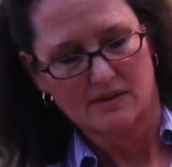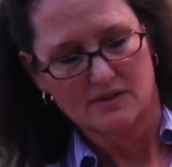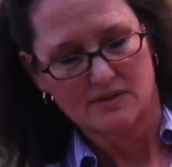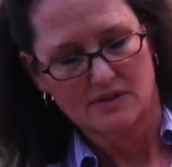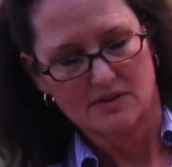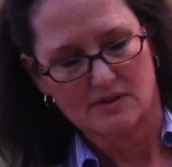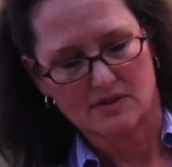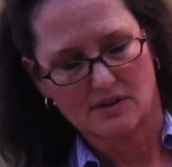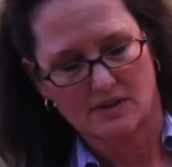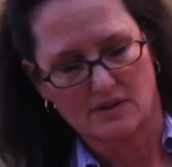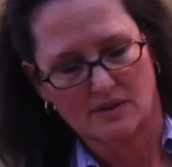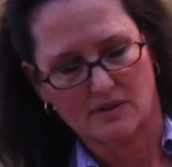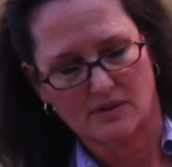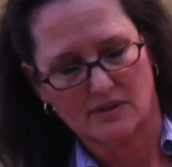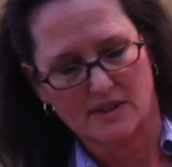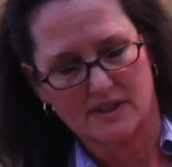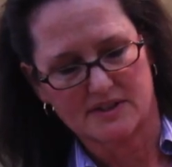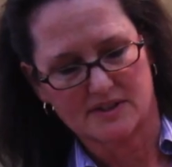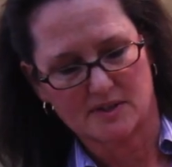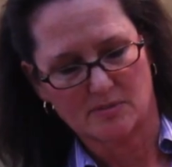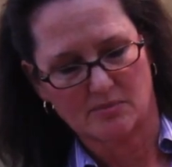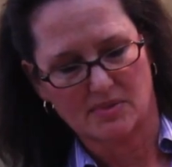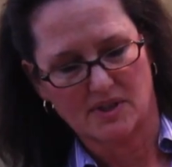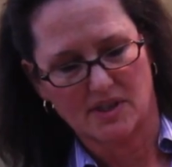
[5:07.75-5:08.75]
So
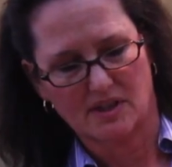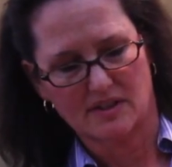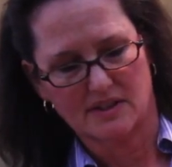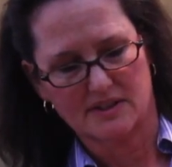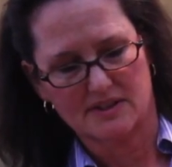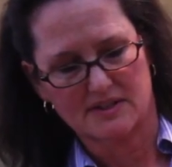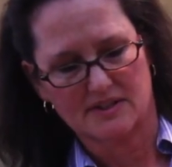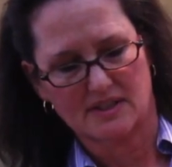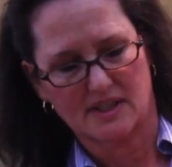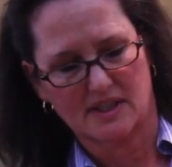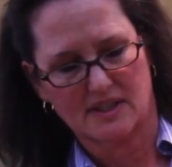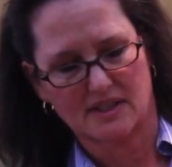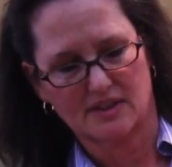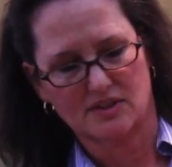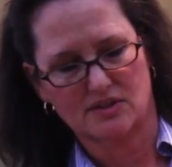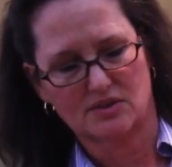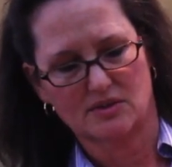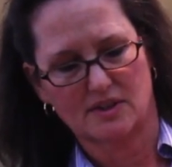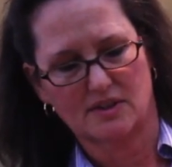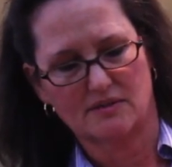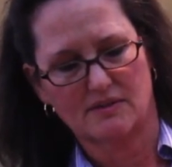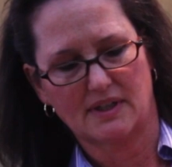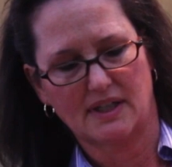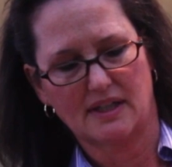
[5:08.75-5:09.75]
it's a ball and socket
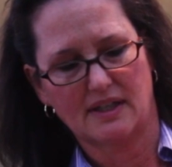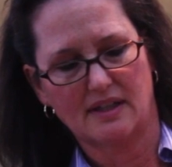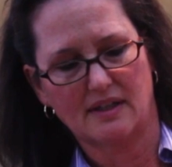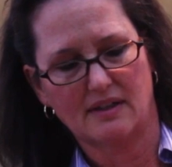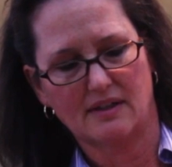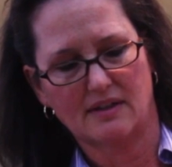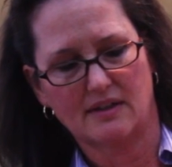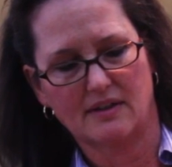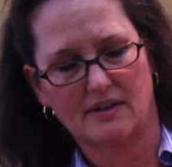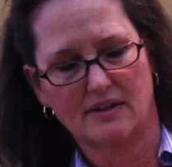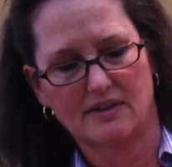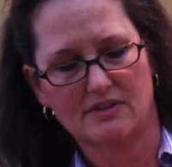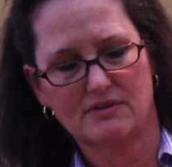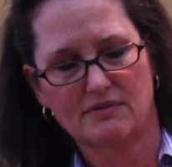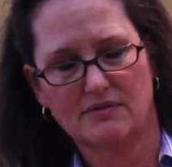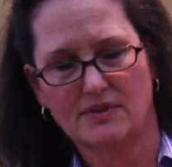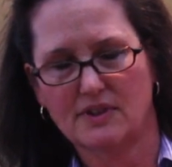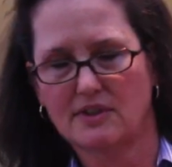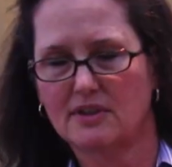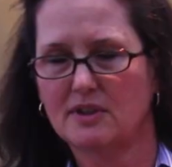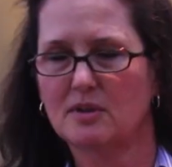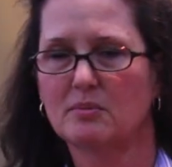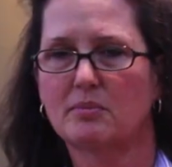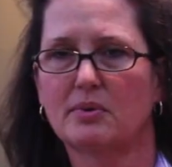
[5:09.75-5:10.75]
joint right here, and it's
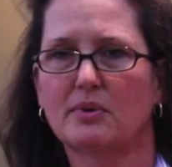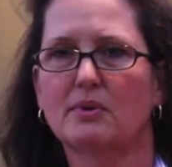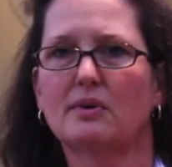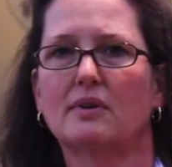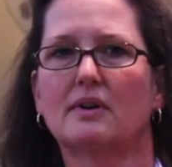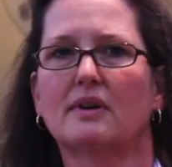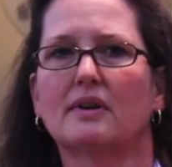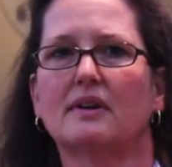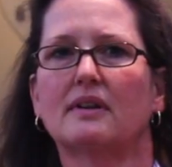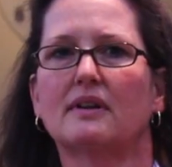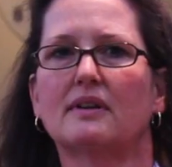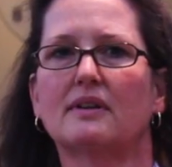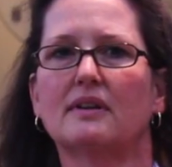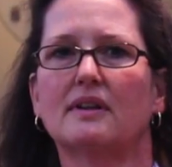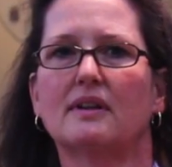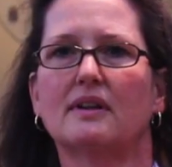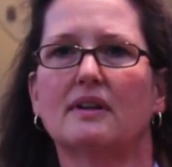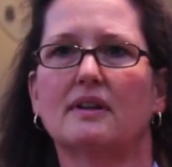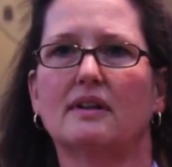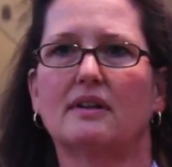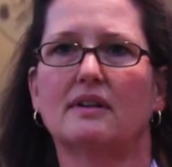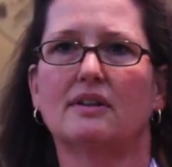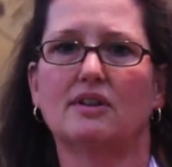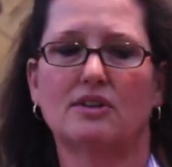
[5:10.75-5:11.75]
very important
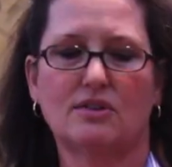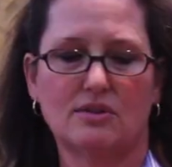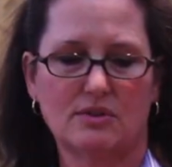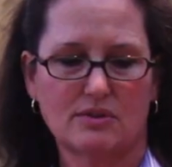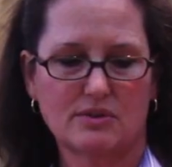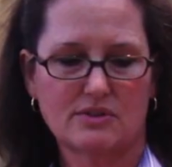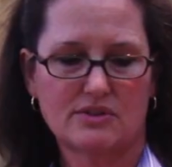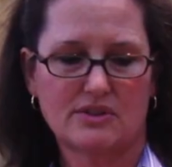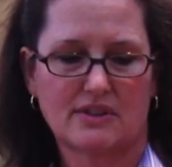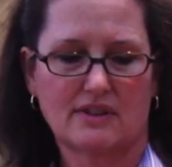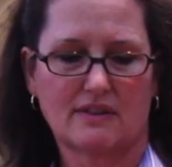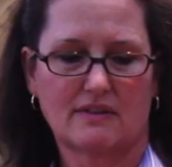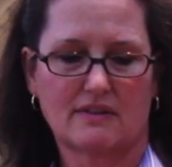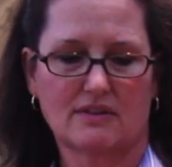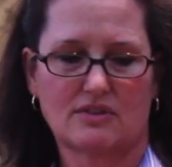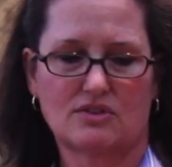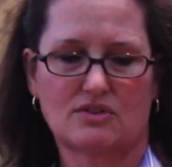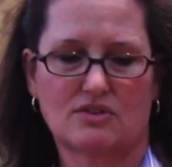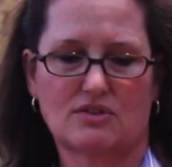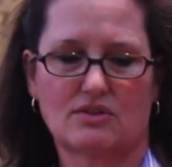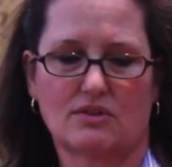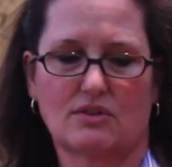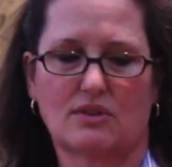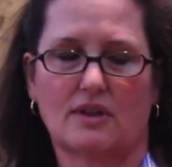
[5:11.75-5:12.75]
in using
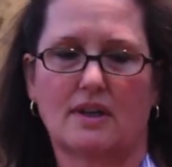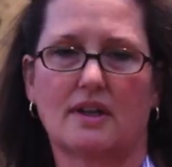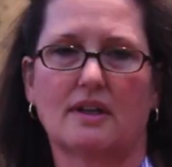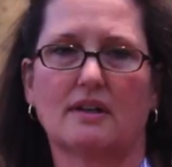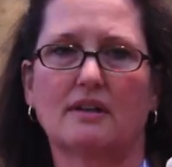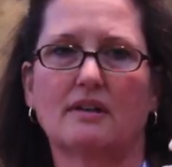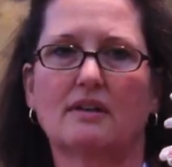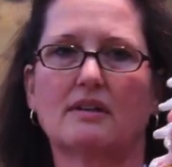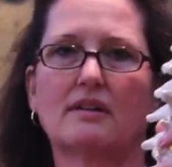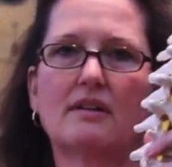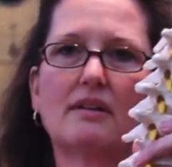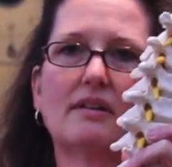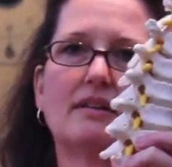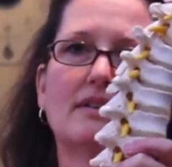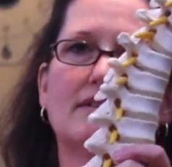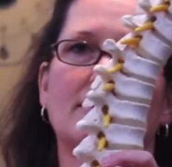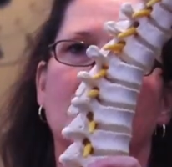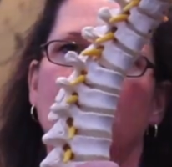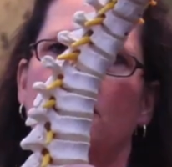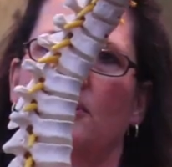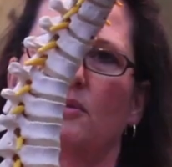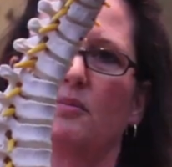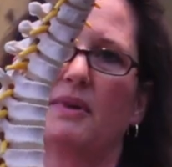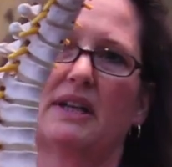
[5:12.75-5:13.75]
this joint
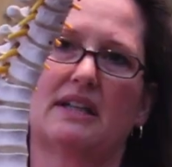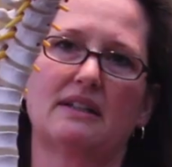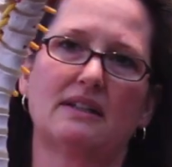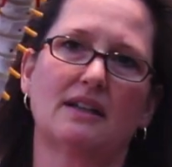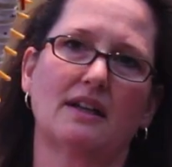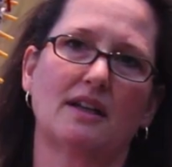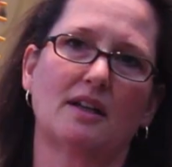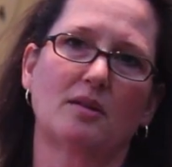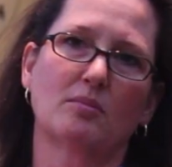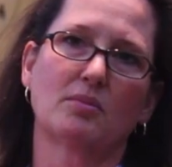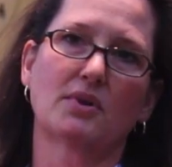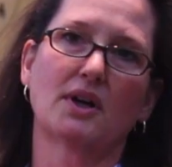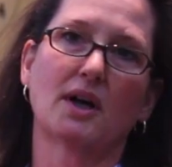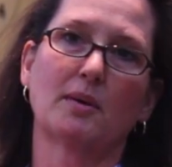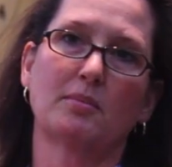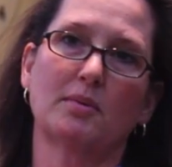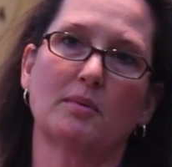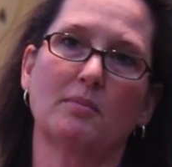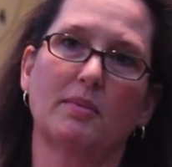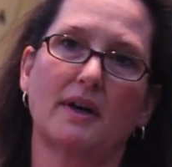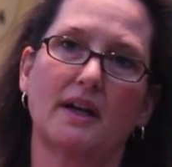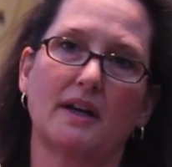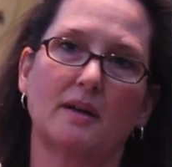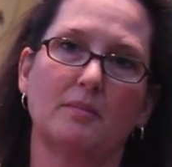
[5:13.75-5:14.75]
for maintaining
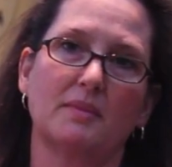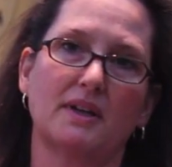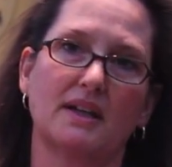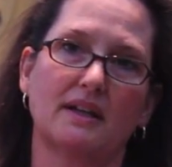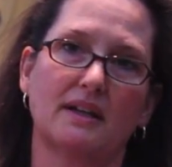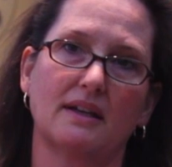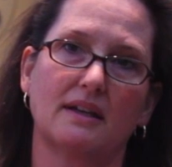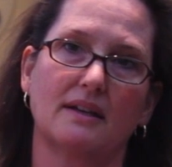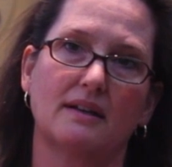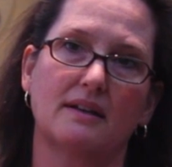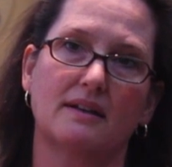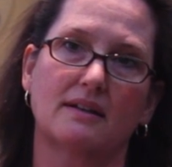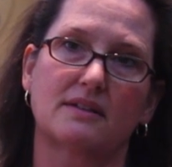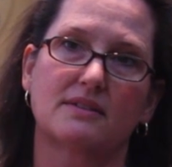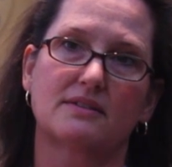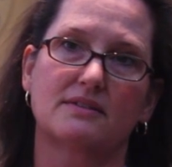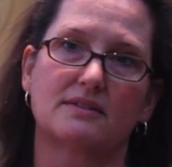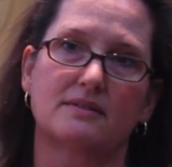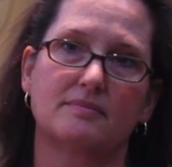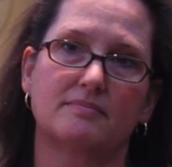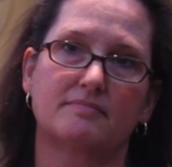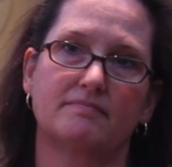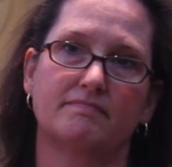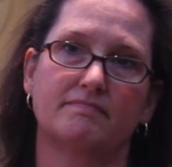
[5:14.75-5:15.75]
proper body mechanics.